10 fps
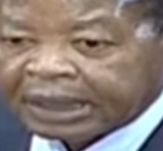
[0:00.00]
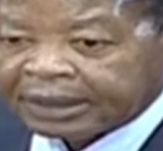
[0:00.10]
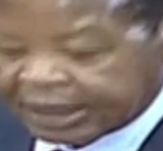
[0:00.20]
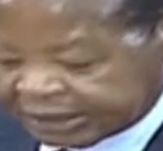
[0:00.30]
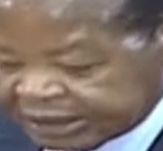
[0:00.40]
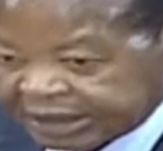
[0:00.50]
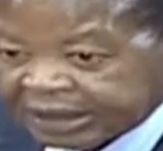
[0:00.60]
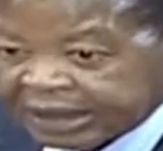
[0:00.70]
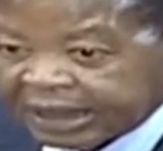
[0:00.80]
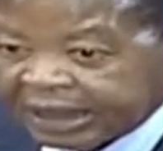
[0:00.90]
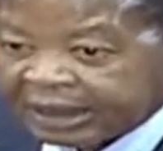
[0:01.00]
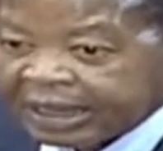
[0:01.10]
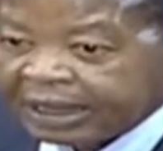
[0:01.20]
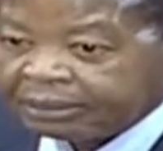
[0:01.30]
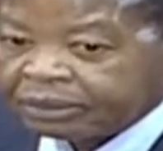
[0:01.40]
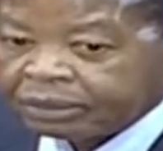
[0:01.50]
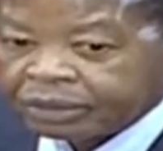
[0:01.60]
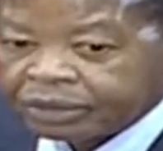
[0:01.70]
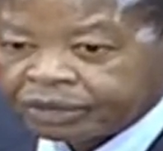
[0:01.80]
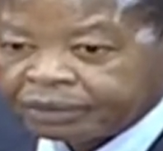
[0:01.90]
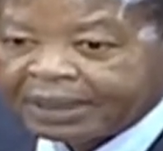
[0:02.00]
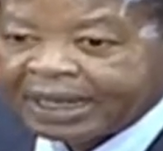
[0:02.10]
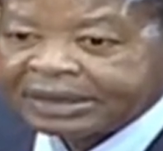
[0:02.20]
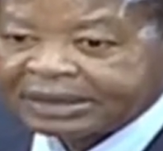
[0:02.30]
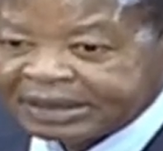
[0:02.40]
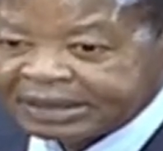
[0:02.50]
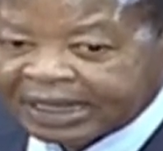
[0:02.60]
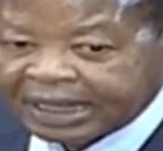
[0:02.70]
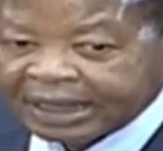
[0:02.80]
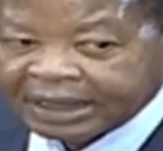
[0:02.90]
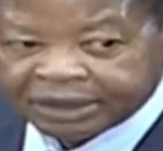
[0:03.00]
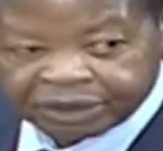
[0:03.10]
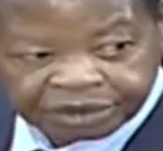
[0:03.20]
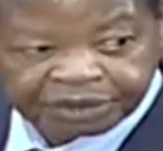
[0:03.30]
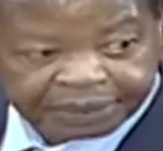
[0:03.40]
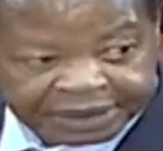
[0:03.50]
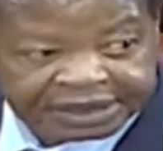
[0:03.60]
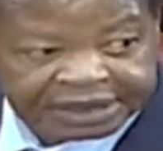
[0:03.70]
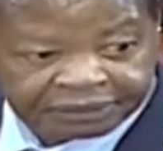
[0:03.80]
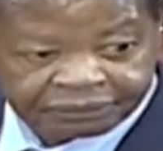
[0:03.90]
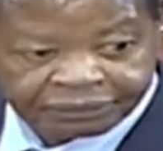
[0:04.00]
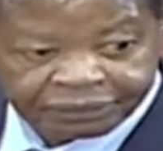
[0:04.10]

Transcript: that I come to Bali Caesar, not to praise him.